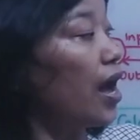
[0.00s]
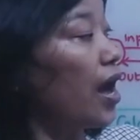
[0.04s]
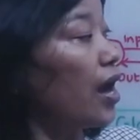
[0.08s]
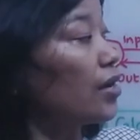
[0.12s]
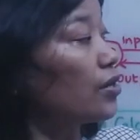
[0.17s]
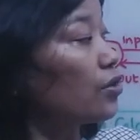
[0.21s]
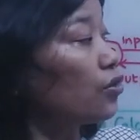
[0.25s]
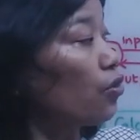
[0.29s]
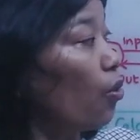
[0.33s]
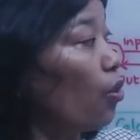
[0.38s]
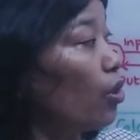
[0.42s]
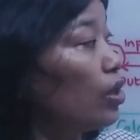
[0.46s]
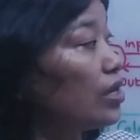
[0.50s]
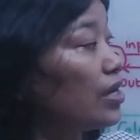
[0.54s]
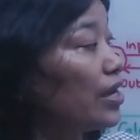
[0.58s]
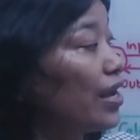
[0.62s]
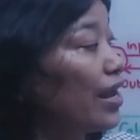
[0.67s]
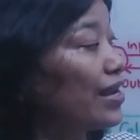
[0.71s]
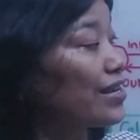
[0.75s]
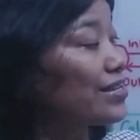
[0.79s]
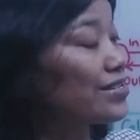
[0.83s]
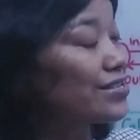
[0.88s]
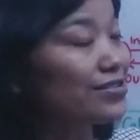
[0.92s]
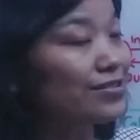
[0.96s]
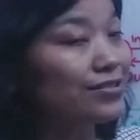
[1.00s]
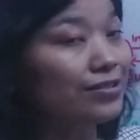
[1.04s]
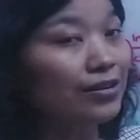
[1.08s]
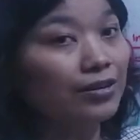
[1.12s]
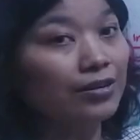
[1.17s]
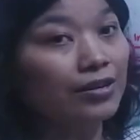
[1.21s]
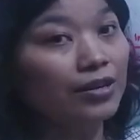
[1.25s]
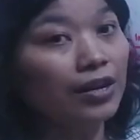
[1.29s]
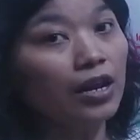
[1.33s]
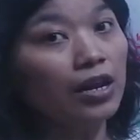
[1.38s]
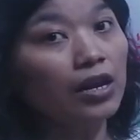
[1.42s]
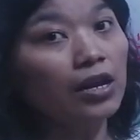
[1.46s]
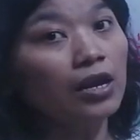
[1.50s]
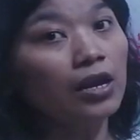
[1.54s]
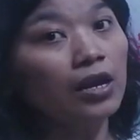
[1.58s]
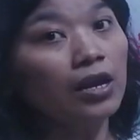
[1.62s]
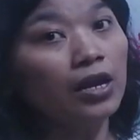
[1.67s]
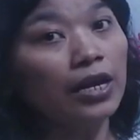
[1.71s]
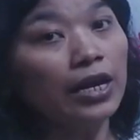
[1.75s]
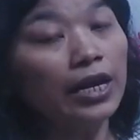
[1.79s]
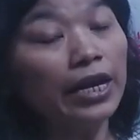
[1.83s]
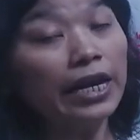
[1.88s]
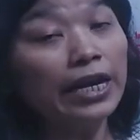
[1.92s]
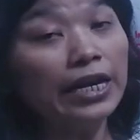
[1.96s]
are called external
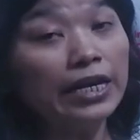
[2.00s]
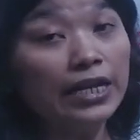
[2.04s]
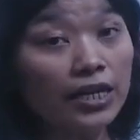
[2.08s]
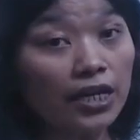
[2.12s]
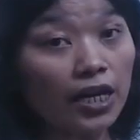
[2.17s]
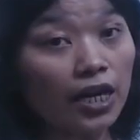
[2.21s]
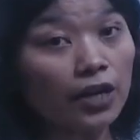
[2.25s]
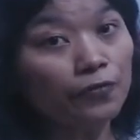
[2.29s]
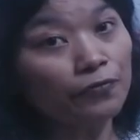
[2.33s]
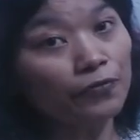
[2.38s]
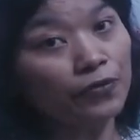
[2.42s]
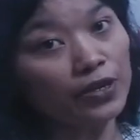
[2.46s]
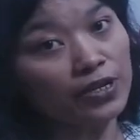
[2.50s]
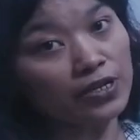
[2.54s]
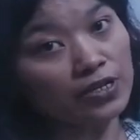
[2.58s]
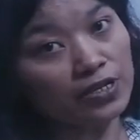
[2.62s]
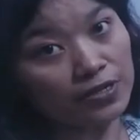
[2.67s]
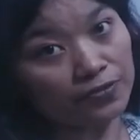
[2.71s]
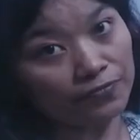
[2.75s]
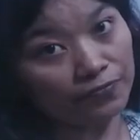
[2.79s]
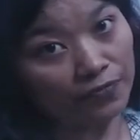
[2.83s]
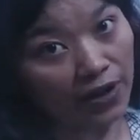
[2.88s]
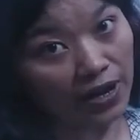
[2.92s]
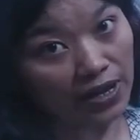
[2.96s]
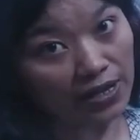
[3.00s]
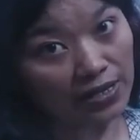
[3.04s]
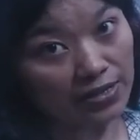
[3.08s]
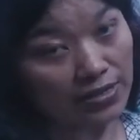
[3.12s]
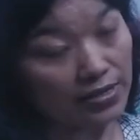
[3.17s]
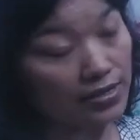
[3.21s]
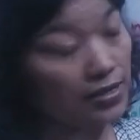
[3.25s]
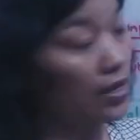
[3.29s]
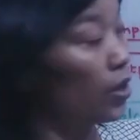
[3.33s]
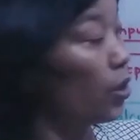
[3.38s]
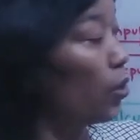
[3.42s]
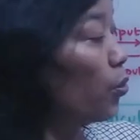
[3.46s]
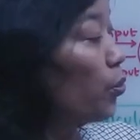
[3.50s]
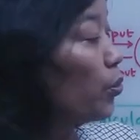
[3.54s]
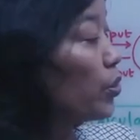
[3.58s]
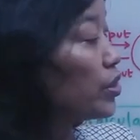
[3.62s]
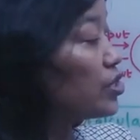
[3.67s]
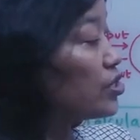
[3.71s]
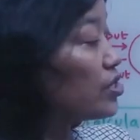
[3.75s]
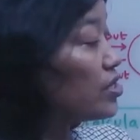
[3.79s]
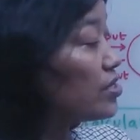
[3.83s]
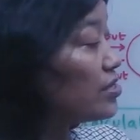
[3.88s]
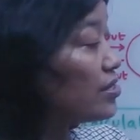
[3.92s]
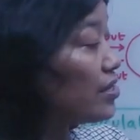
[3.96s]
interface files,
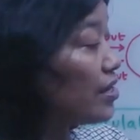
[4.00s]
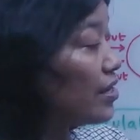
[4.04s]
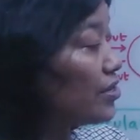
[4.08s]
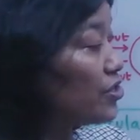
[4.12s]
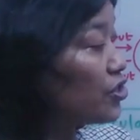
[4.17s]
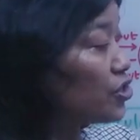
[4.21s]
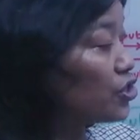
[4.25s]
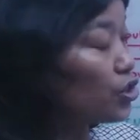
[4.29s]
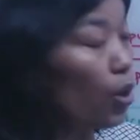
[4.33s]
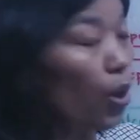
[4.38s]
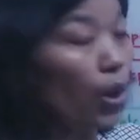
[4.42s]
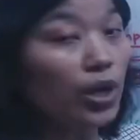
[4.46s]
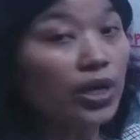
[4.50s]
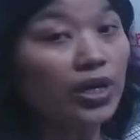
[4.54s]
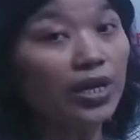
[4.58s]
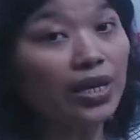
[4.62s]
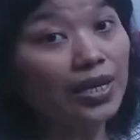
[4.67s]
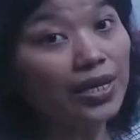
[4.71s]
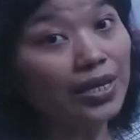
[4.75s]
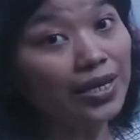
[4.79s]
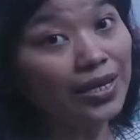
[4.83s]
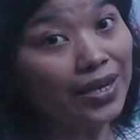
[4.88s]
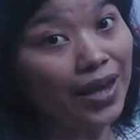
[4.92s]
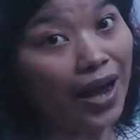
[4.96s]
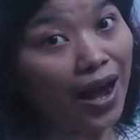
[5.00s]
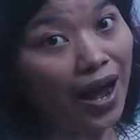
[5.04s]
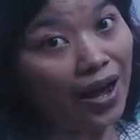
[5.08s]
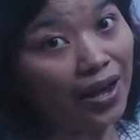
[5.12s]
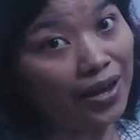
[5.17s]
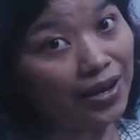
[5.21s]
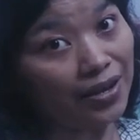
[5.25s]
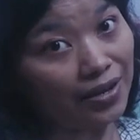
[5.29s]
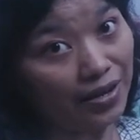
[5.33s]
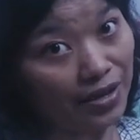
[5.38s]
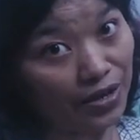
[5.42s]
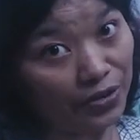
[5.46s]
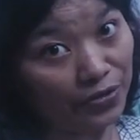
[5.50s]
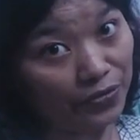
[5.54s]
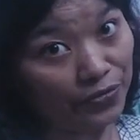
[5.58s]
which is in short EIF.